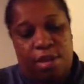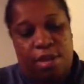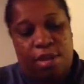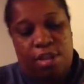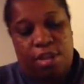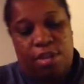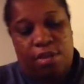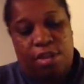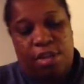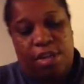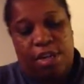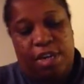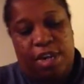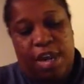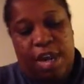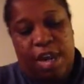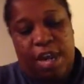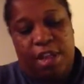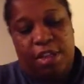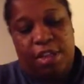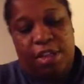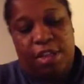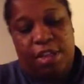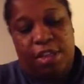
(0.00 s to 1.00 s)
You can
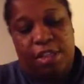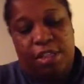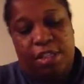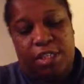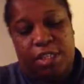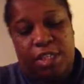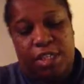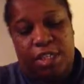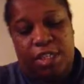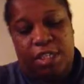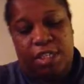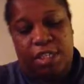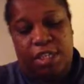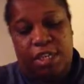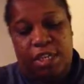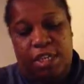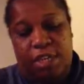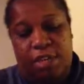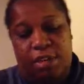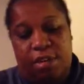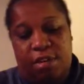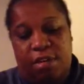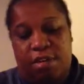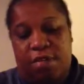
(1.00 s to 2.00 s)
dial the
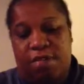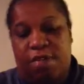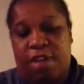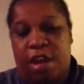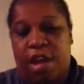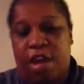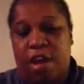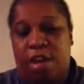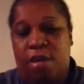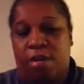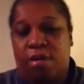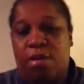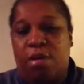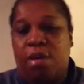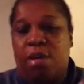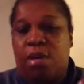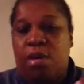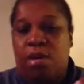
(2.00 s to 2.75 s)
intensity of how